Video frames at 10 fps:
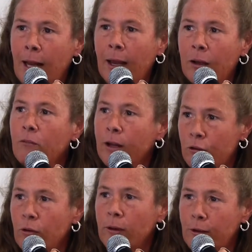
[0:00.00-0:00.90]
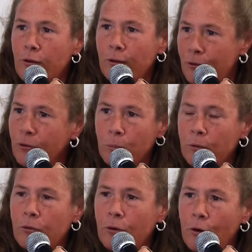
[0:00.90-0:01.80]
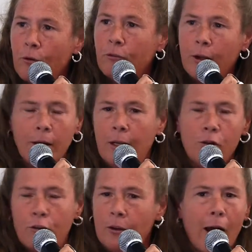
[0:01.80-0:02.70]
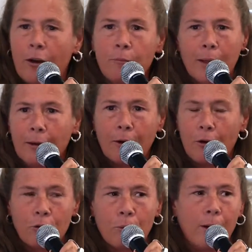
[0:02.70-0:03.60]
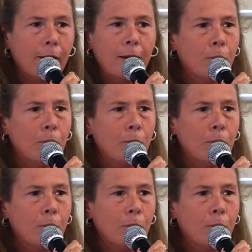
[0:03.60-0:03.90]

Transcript: and eventually justice was served, and he should not have been incarcerated.